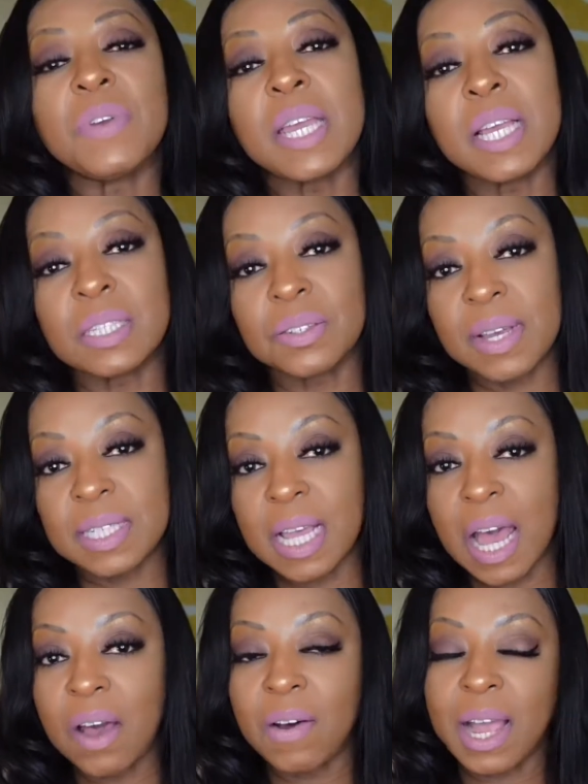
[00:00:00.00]
interested
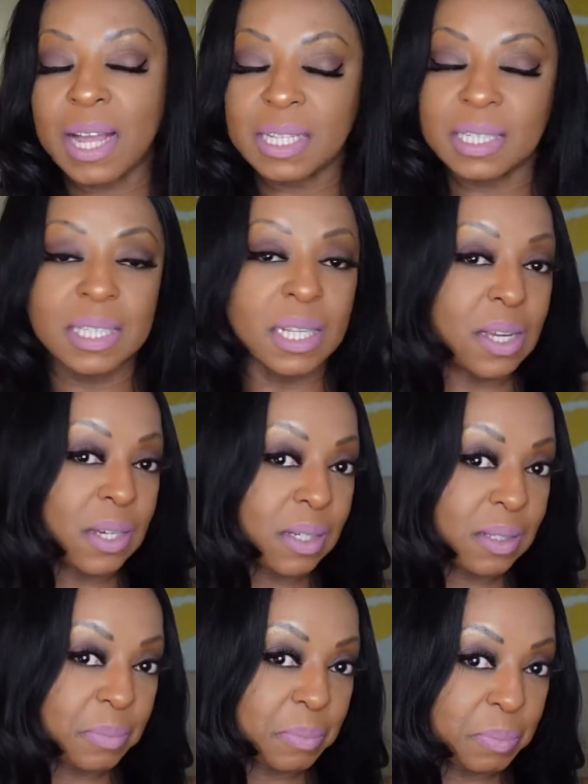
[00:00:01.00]
how I got this look.
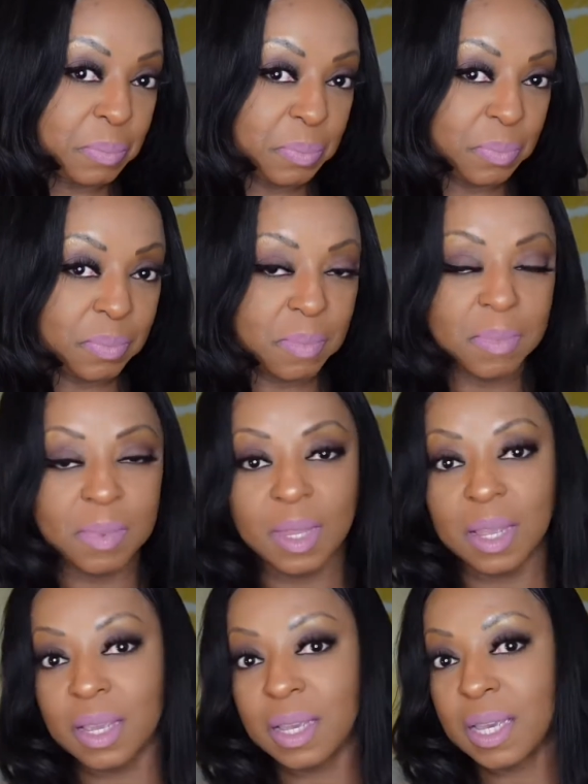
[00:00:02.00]

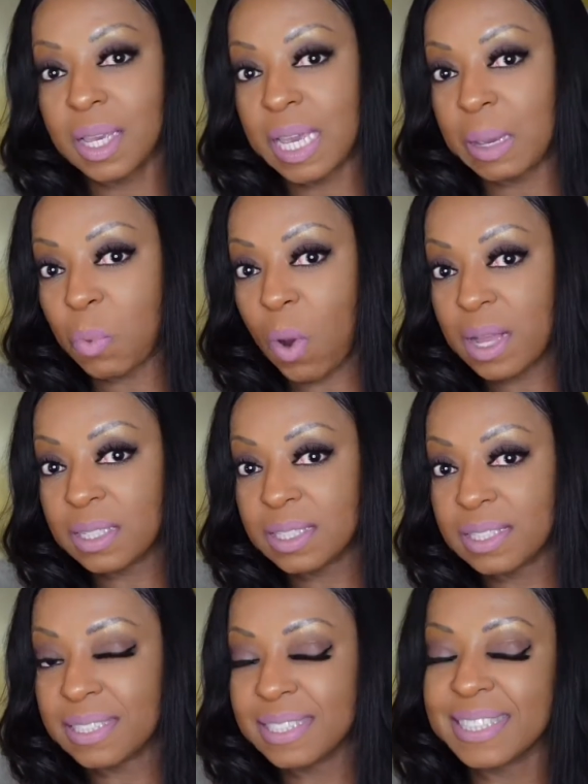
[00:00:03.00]
Keep
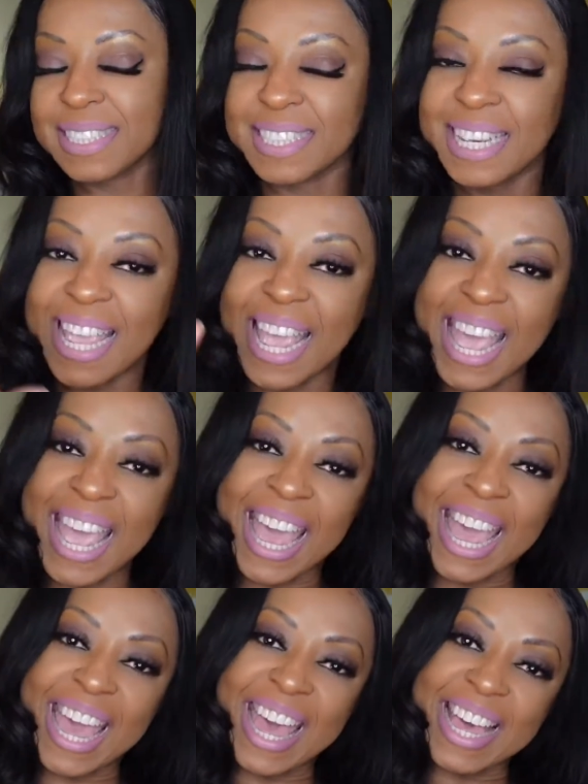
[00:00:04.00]
watching.
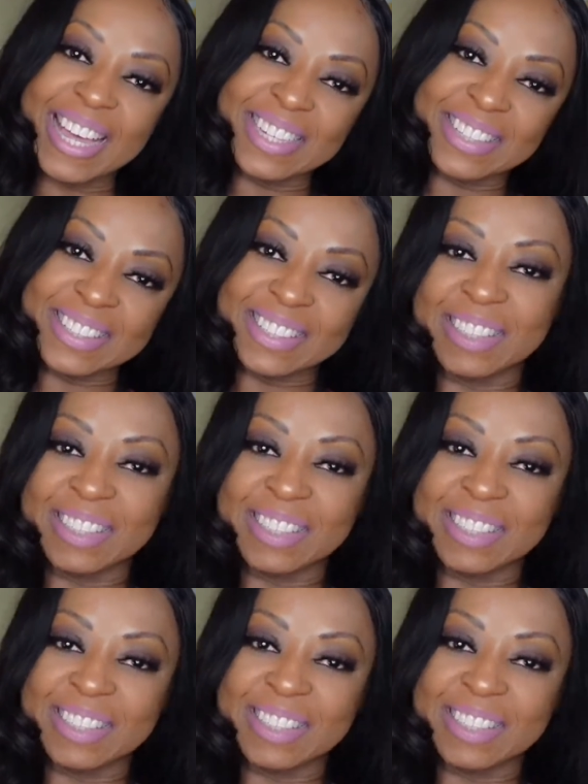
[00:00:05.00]
Ow!